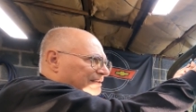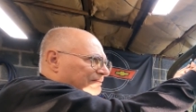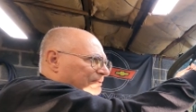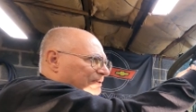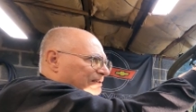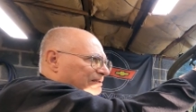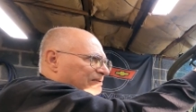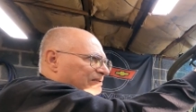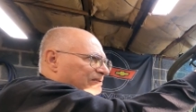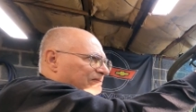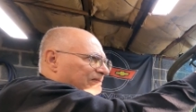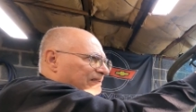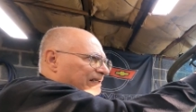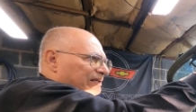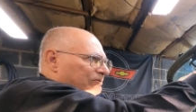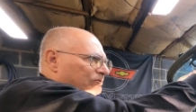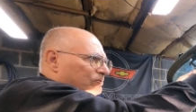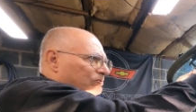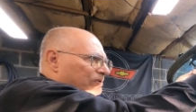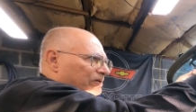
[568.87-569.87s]
I don't know if
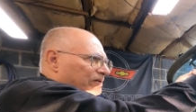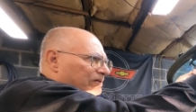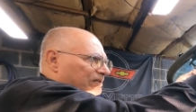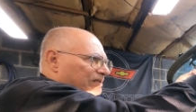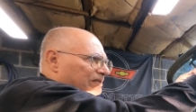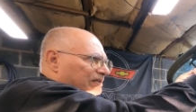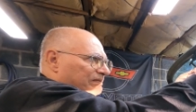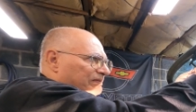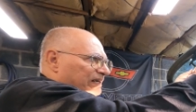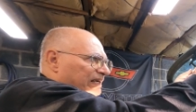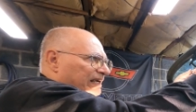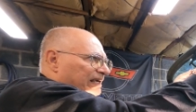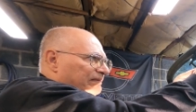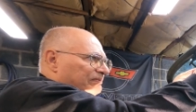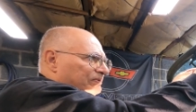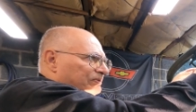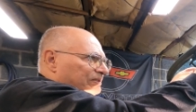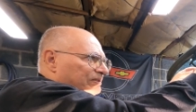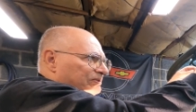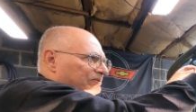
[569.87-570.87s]
that will work. If I
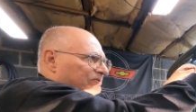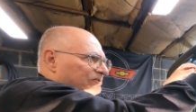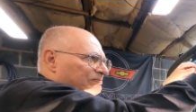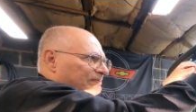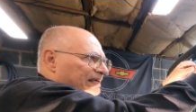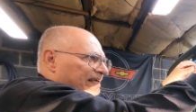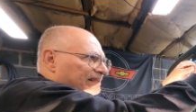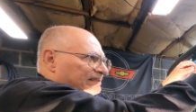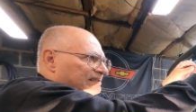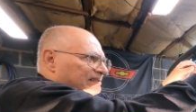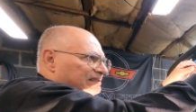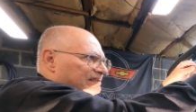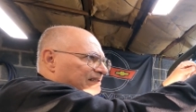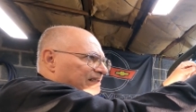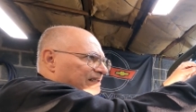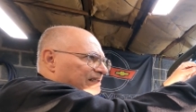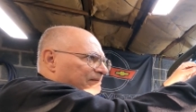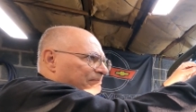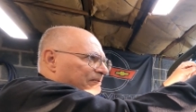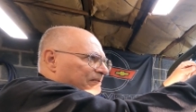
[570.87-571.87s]
have to, I'll use masking
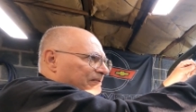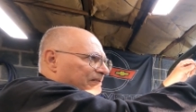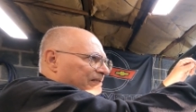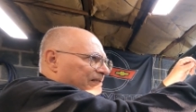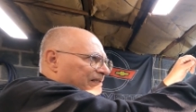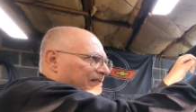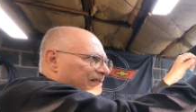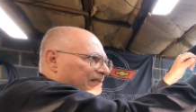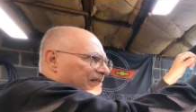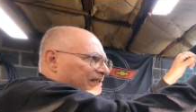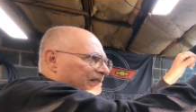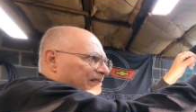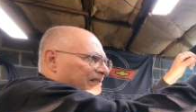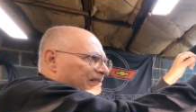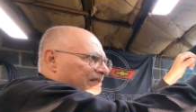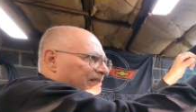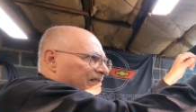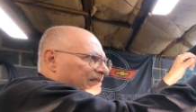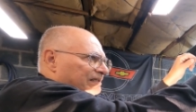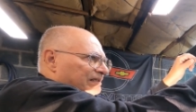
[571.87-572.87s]
tape
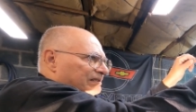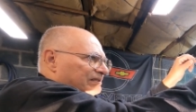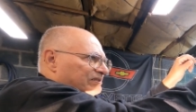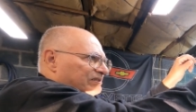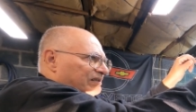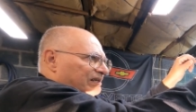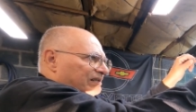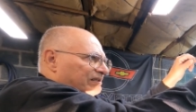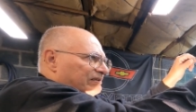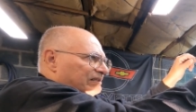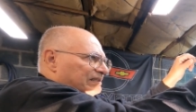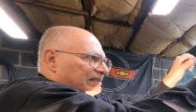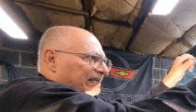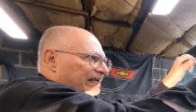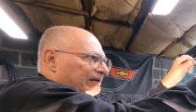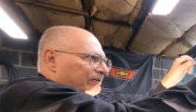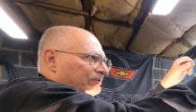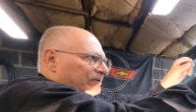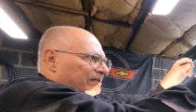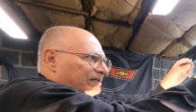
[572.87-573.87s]
and solder it
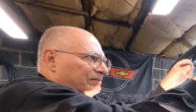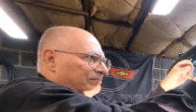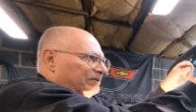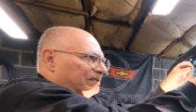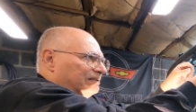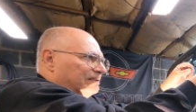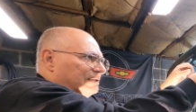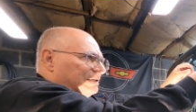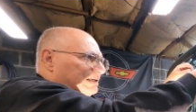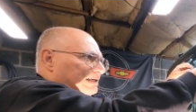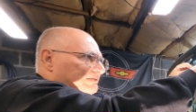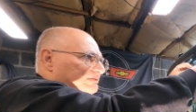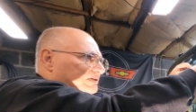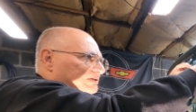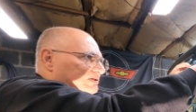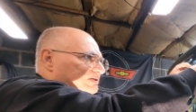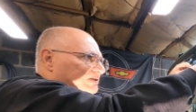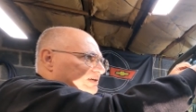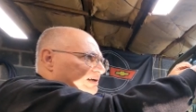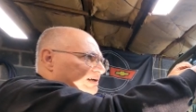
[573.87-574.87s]
that way, but I'm going to have
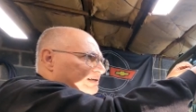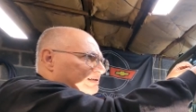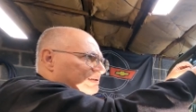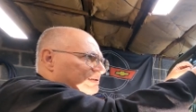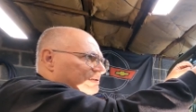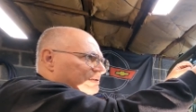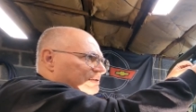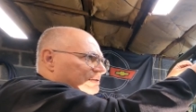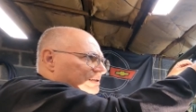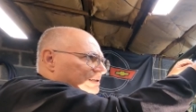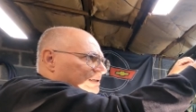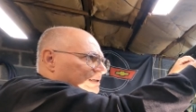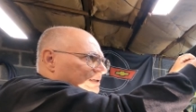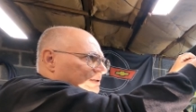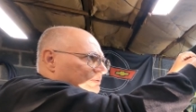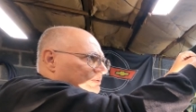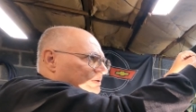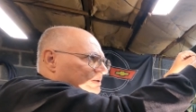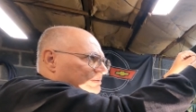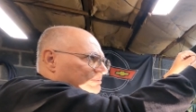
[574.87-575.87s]
to solder
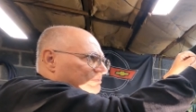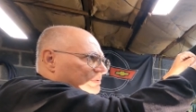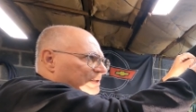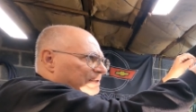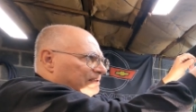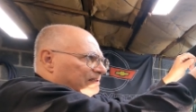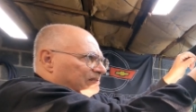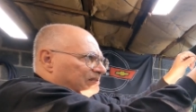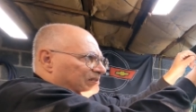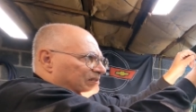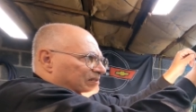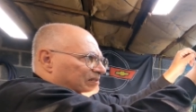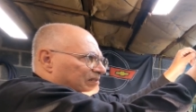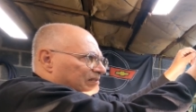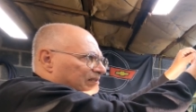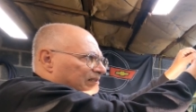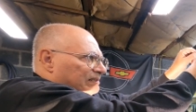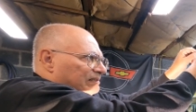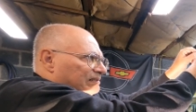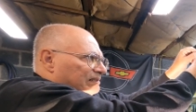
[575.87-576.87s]
one piece,
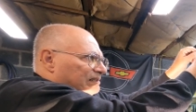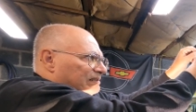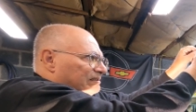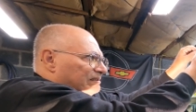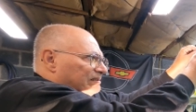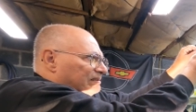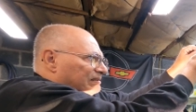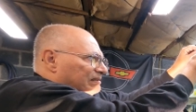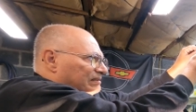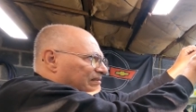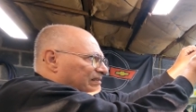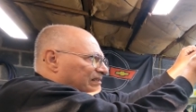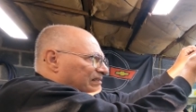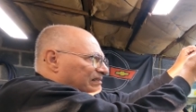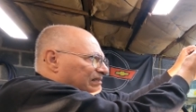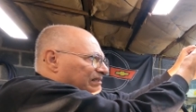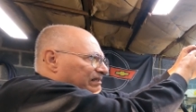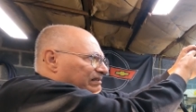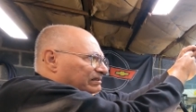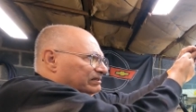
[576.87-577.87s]
then another, and then
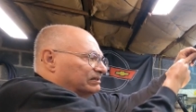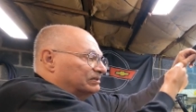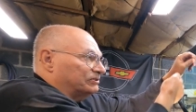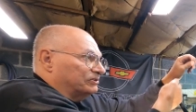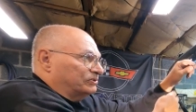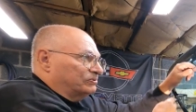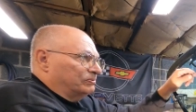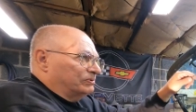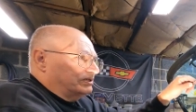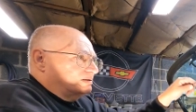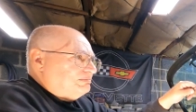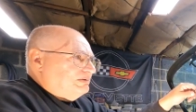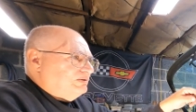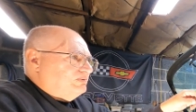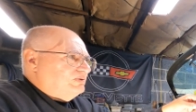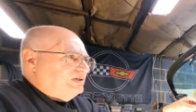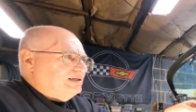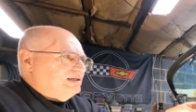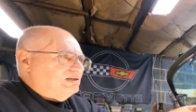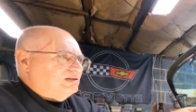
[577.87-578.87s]
another, and just work
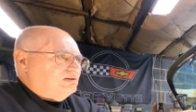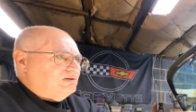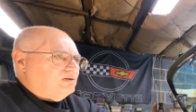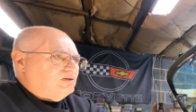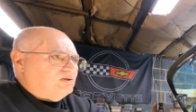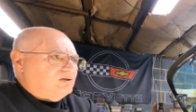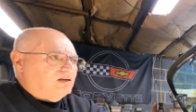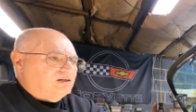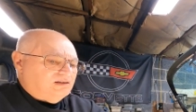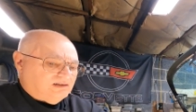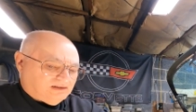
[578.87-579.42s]
my way along.